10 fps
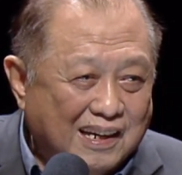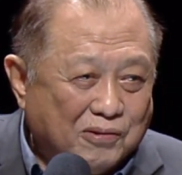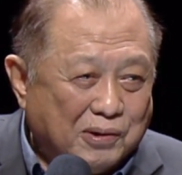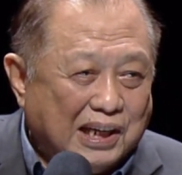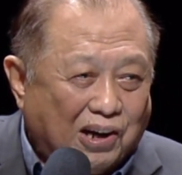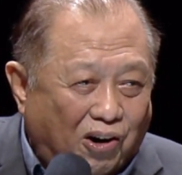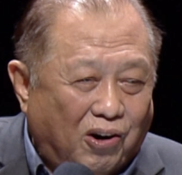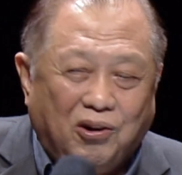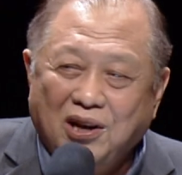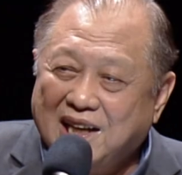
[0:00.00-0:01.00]
We
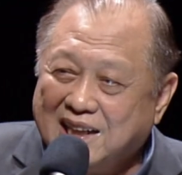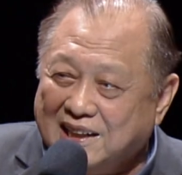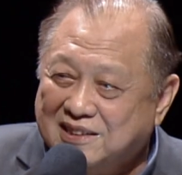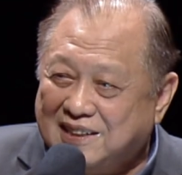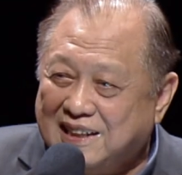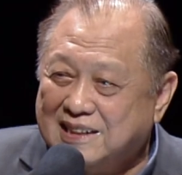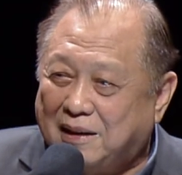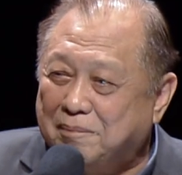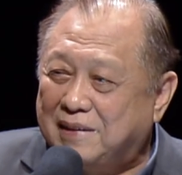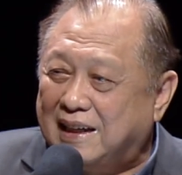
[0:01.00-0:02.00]
all can say
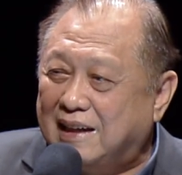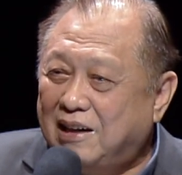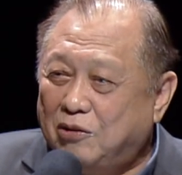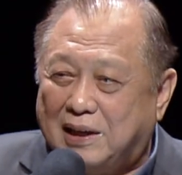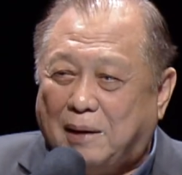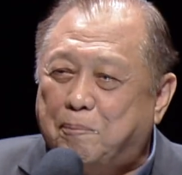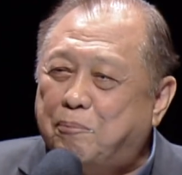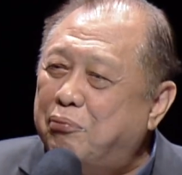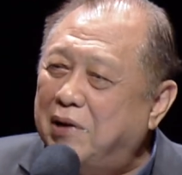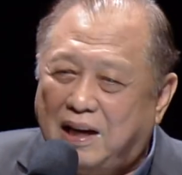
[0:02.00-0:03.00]
something. We can
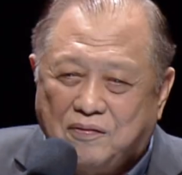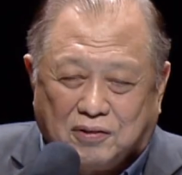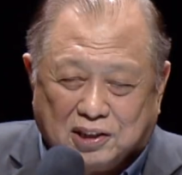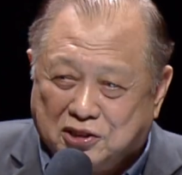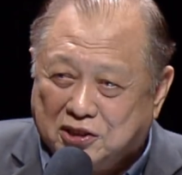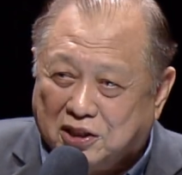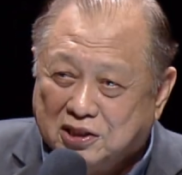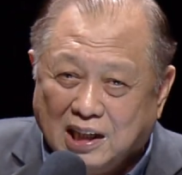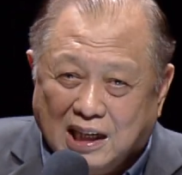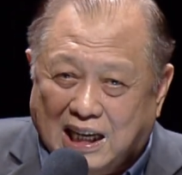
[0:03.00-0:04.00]
pray for the
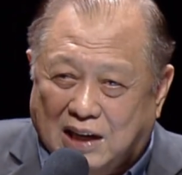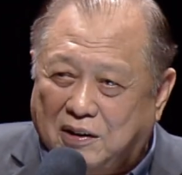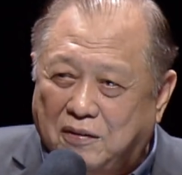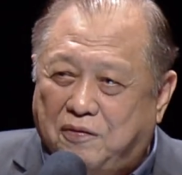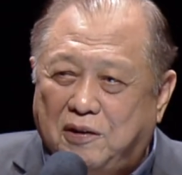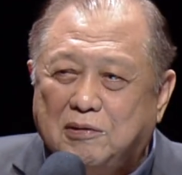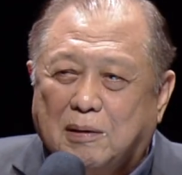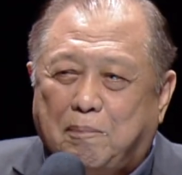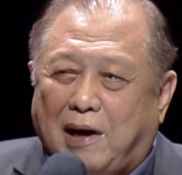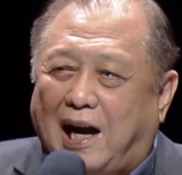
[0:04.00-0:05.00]
church. If we feel a
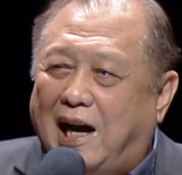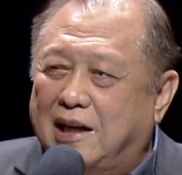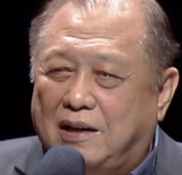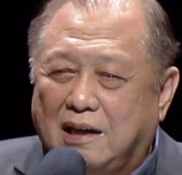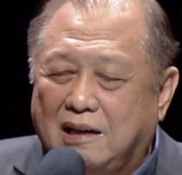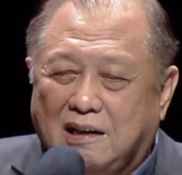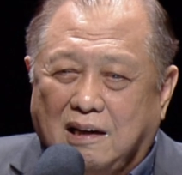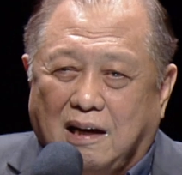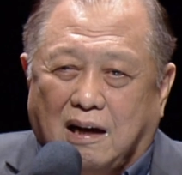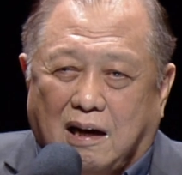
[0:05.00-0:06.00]
part
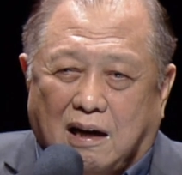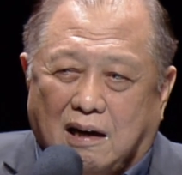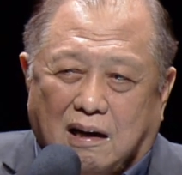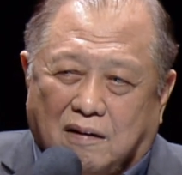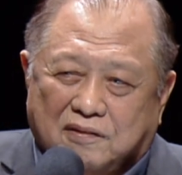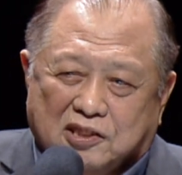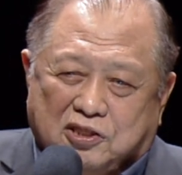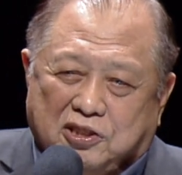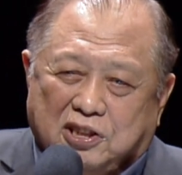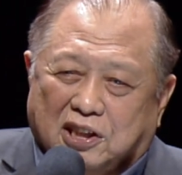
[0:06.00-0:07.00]
uh, uh, of this
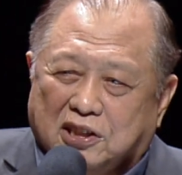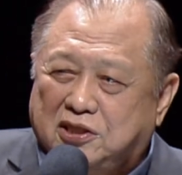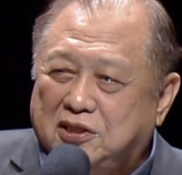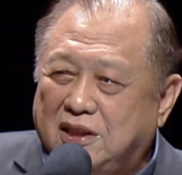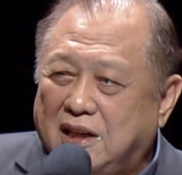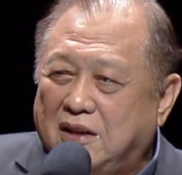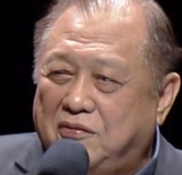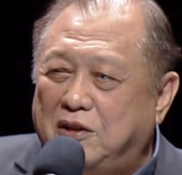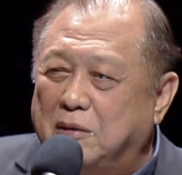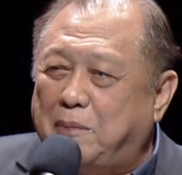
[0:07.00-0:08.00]
church,
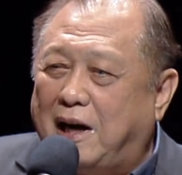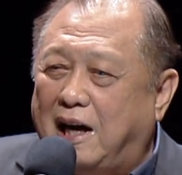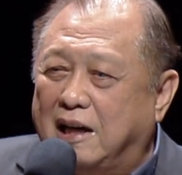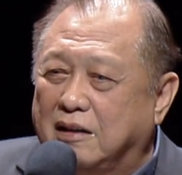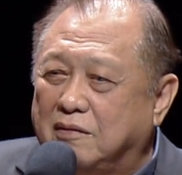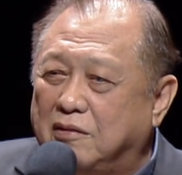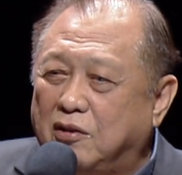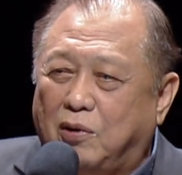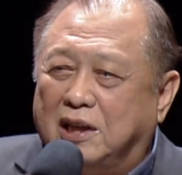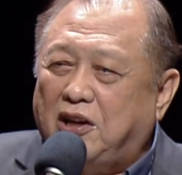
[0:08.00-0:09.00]
feel a part of
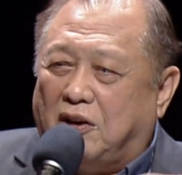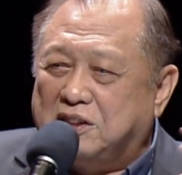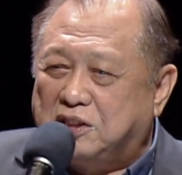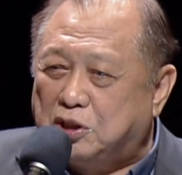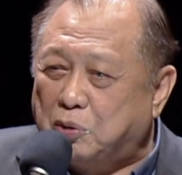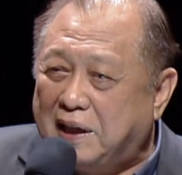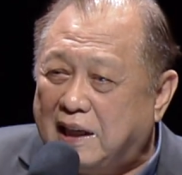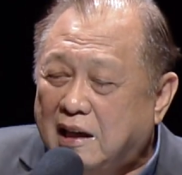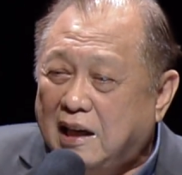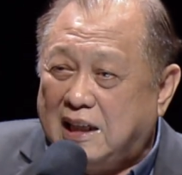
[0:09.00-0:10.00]
what God is
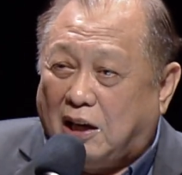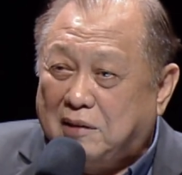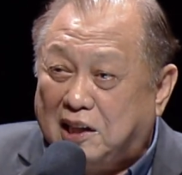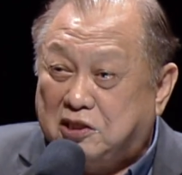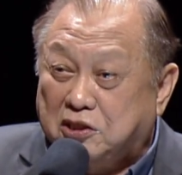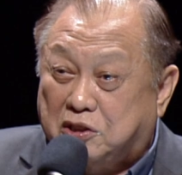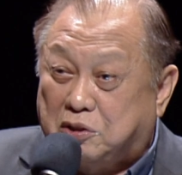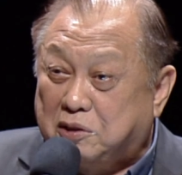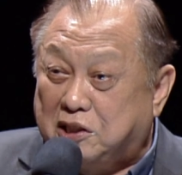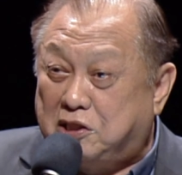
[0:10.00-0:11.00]
doing in our nations
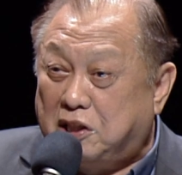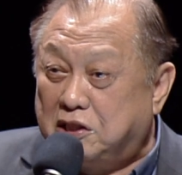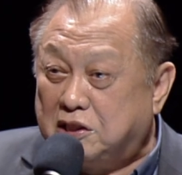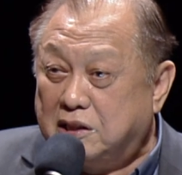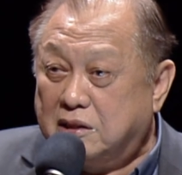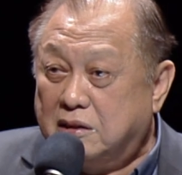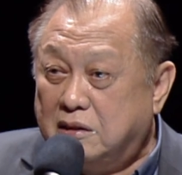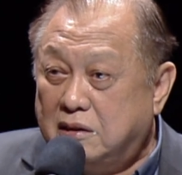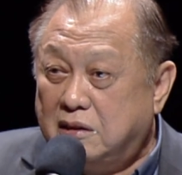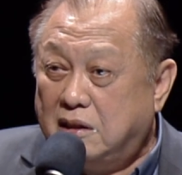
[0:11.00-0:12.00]
through the churches,
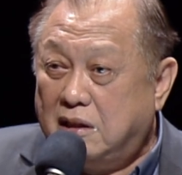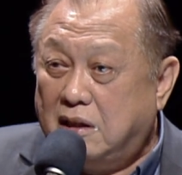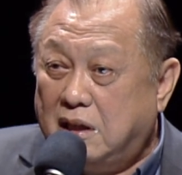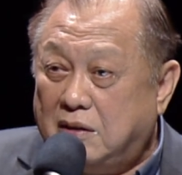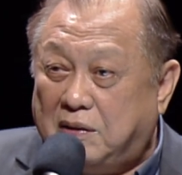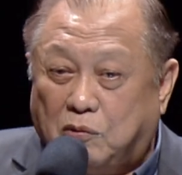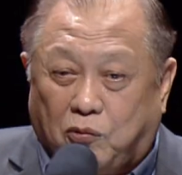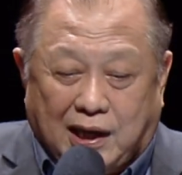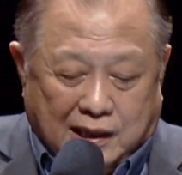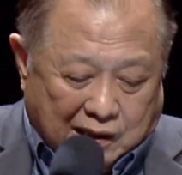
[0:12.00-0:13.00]
we
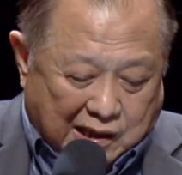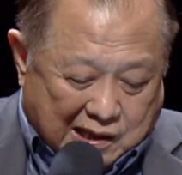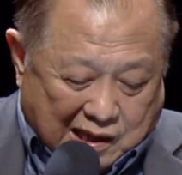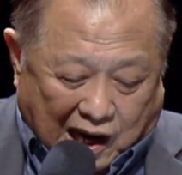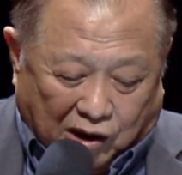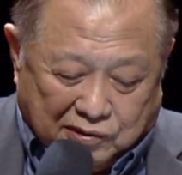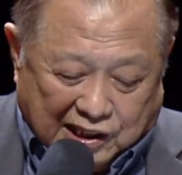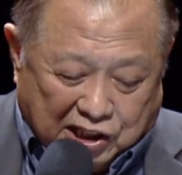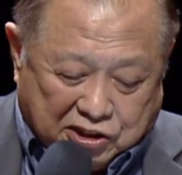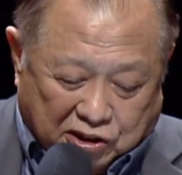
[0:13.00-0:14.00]
want our
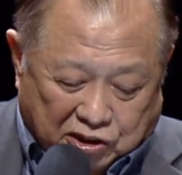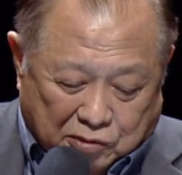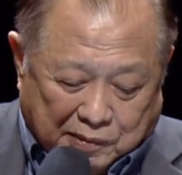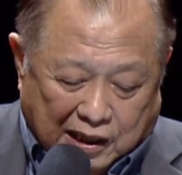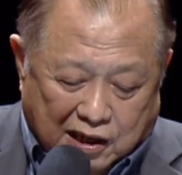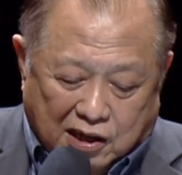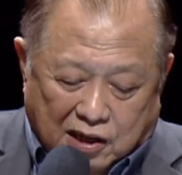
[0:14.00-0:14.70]
nation to be